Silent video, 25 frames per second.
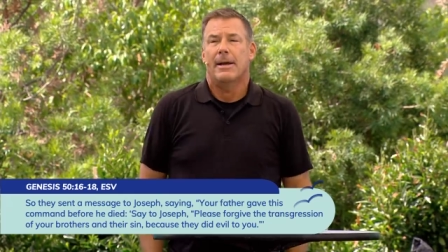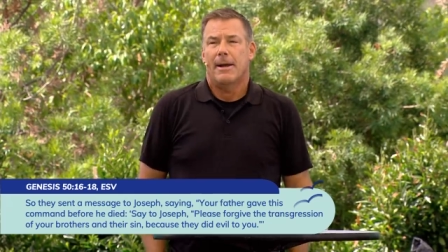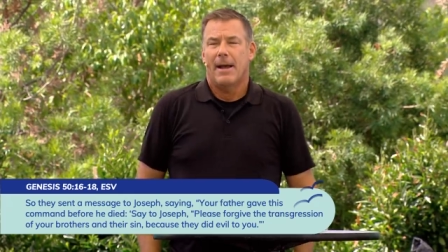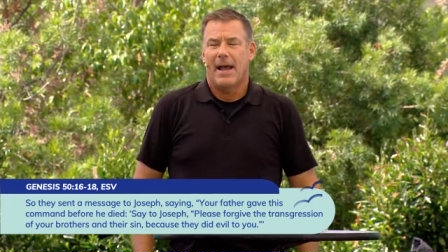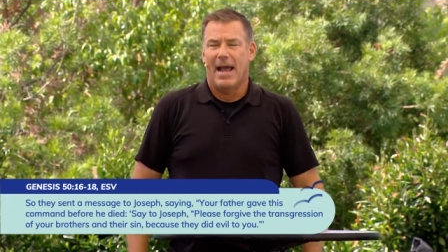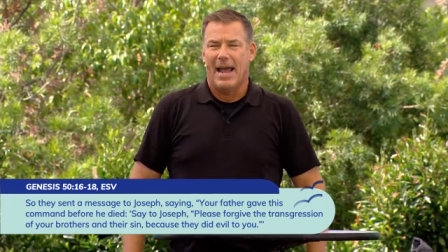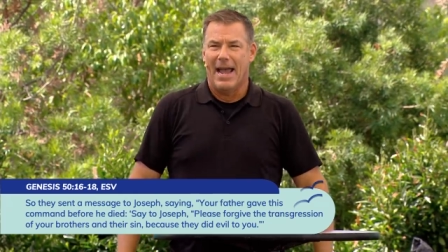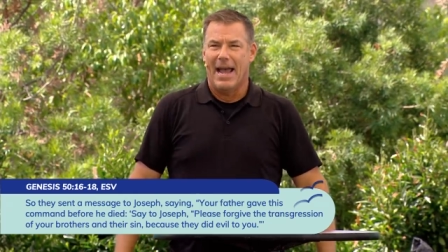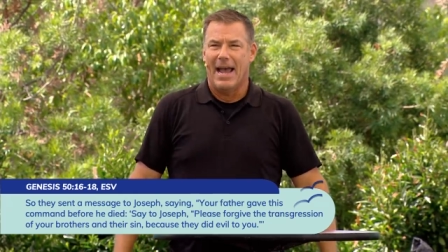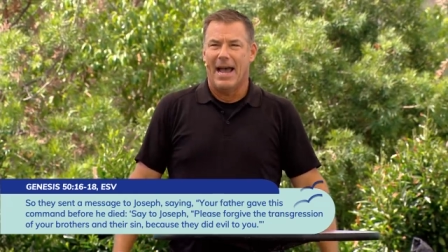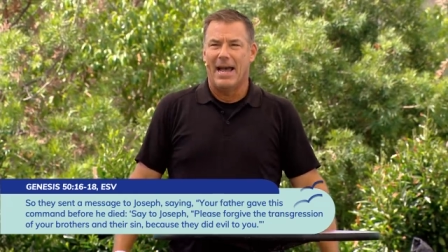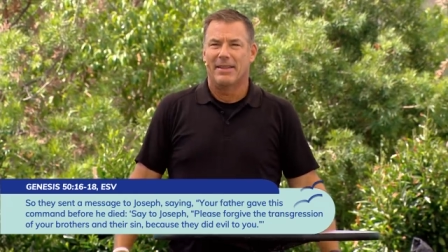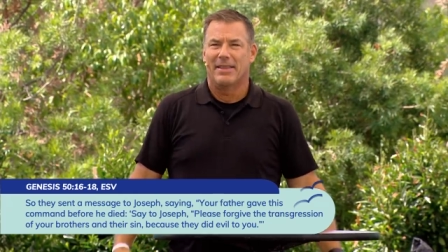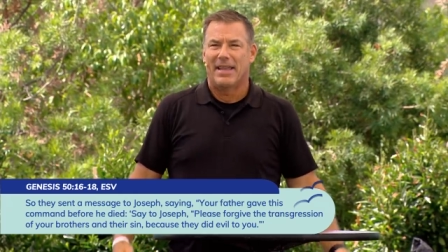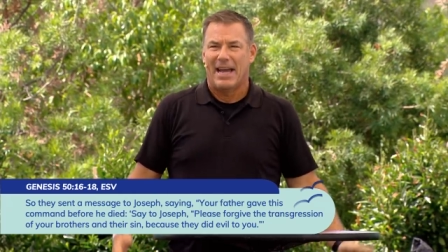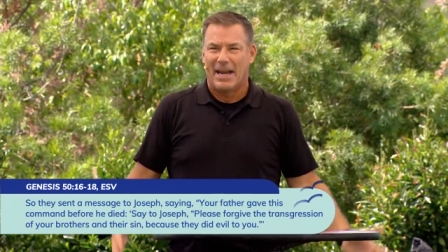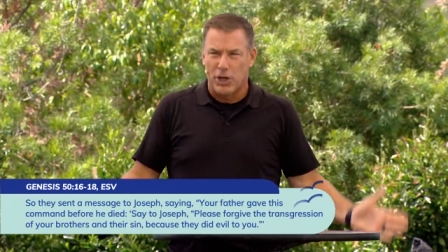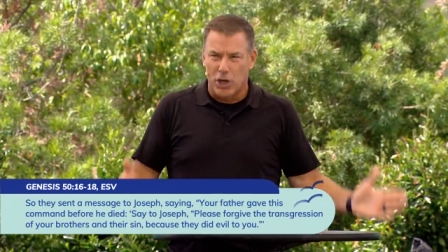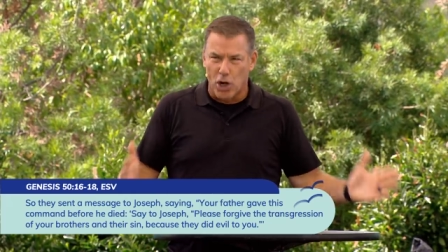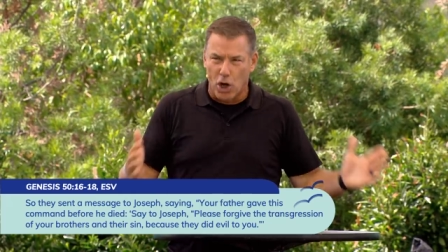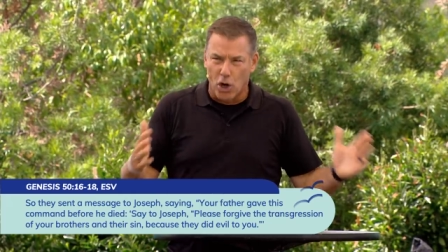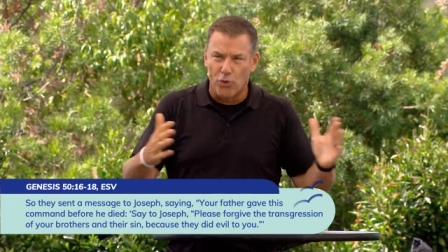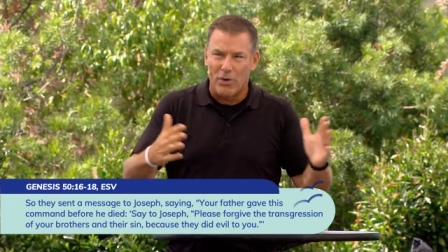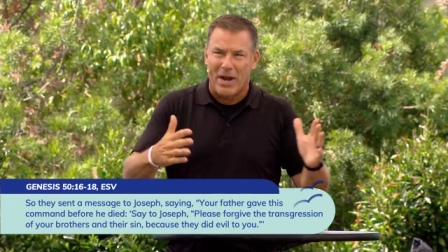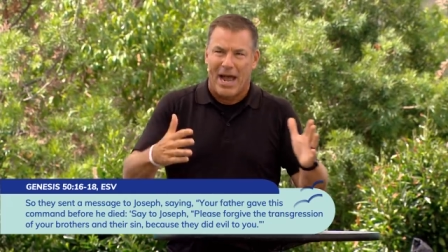and they
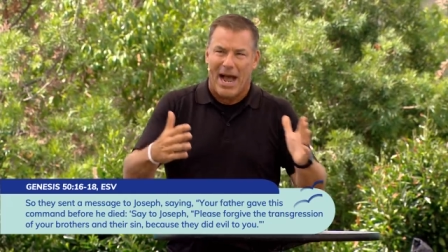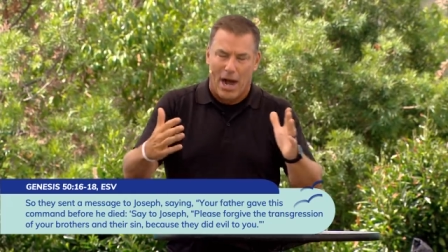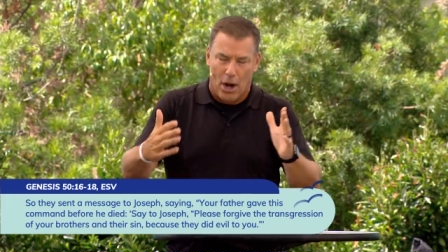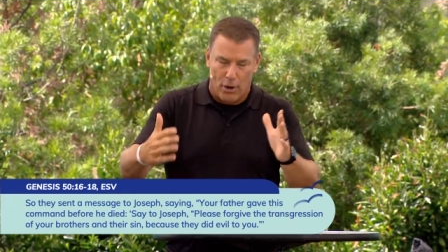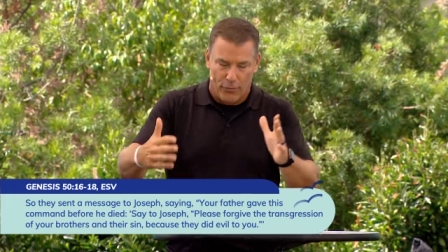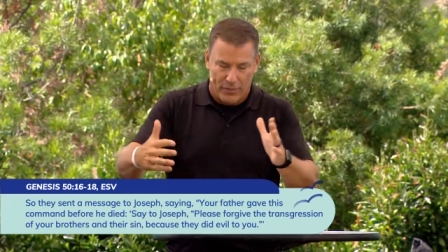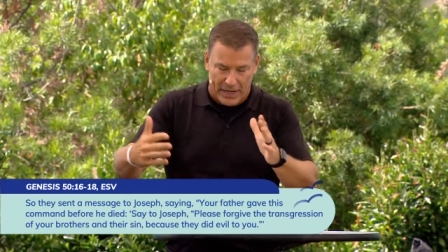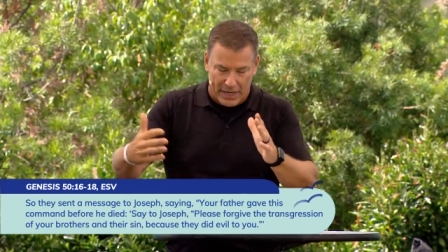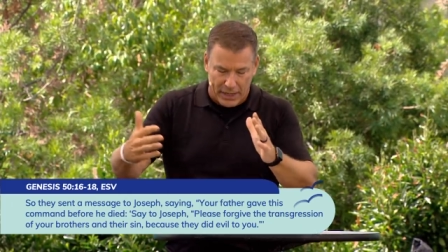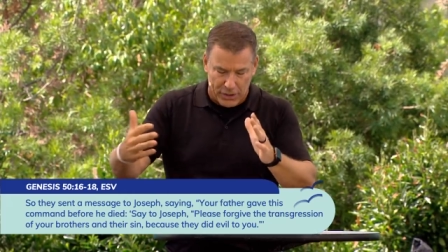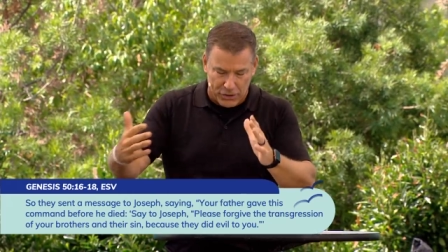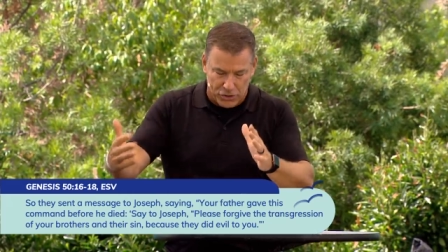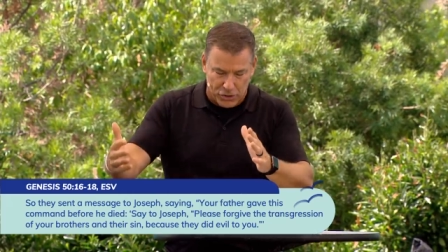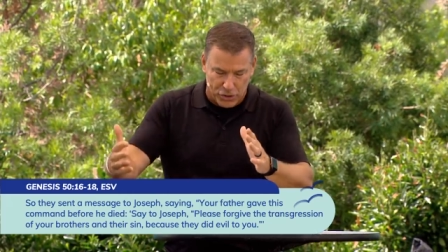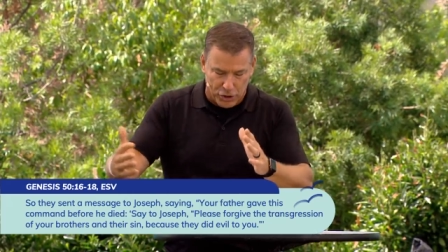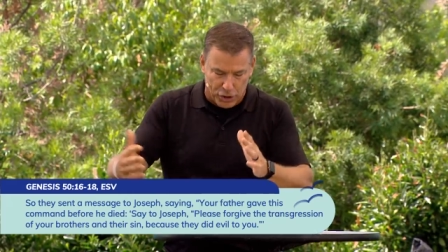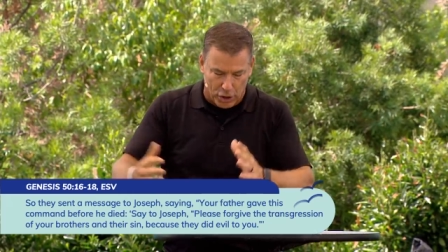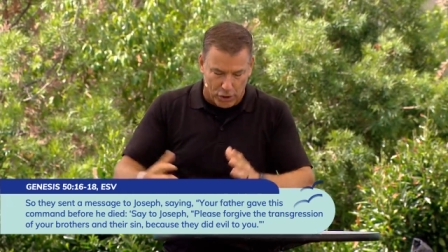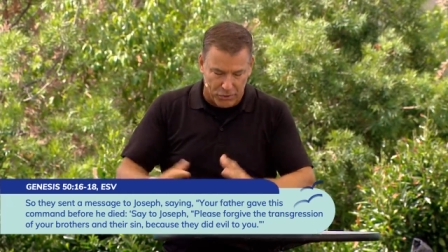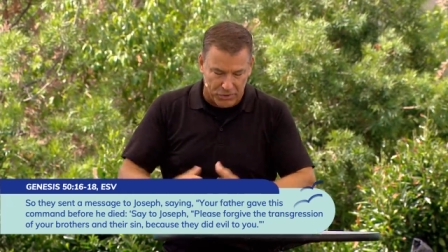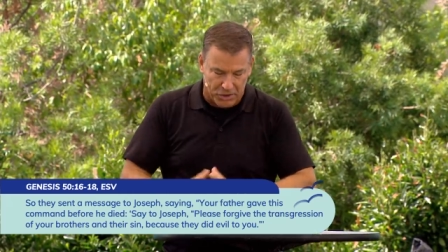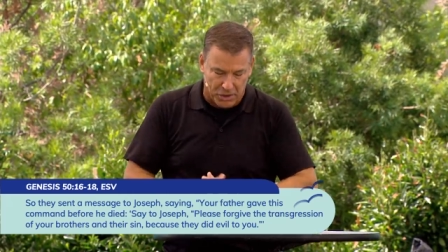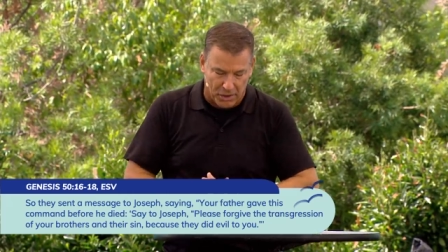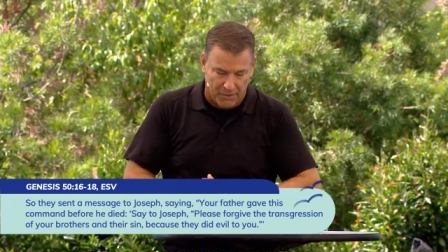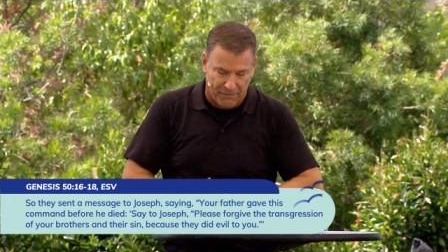know now that it's
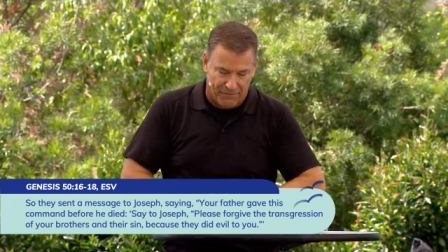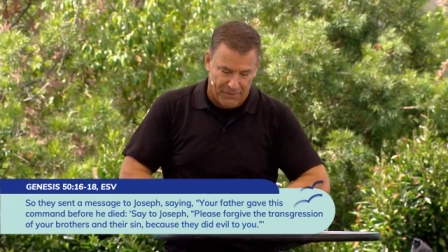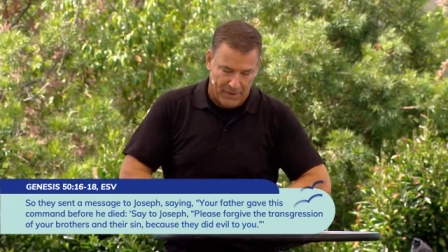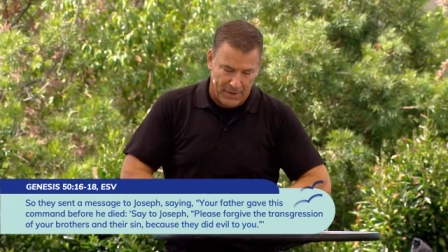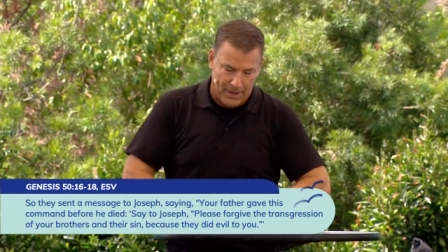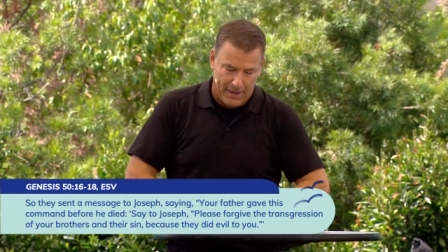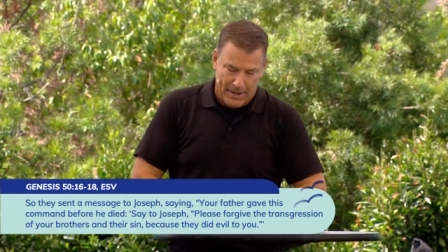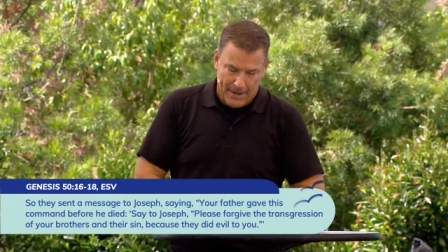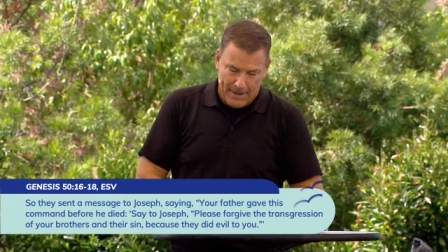Joseph.